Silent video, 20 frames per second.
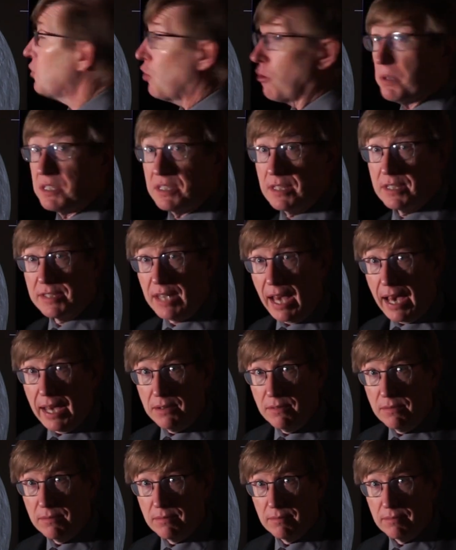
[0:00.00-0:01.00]
orbits the
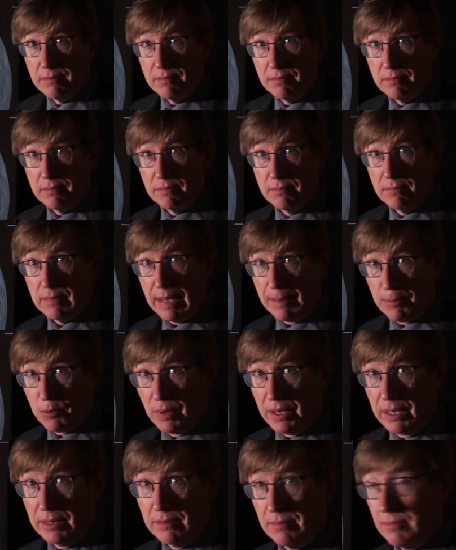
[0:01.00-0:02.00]
sun, number
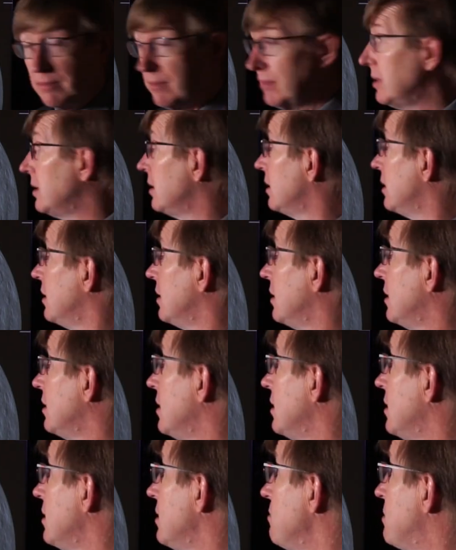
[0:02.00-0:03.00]
one,
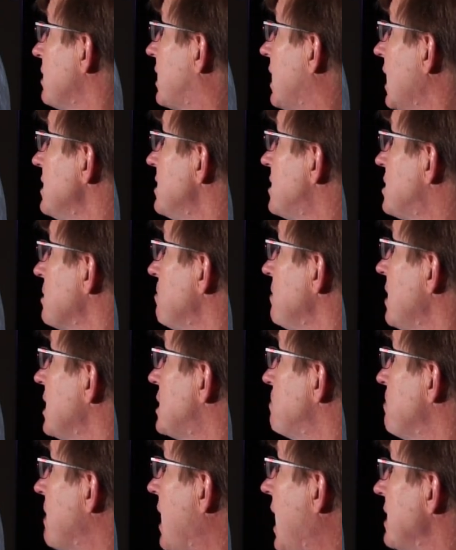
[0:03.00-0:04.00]
because
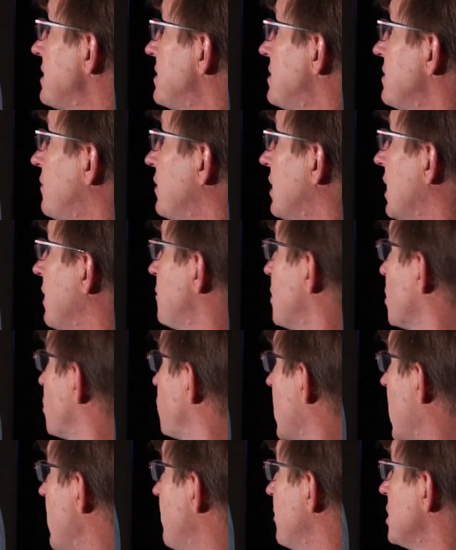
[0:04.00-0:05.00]
it's massive enough that
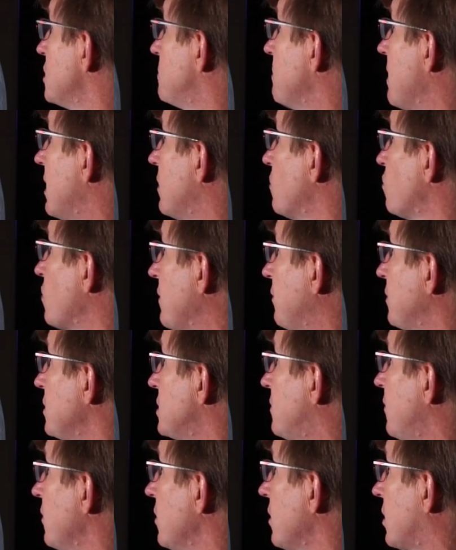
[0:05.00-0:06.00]
gravity has made it roughly
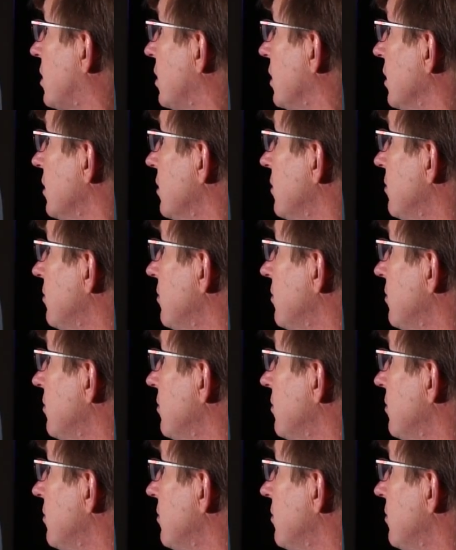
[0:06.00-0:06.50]
spherical,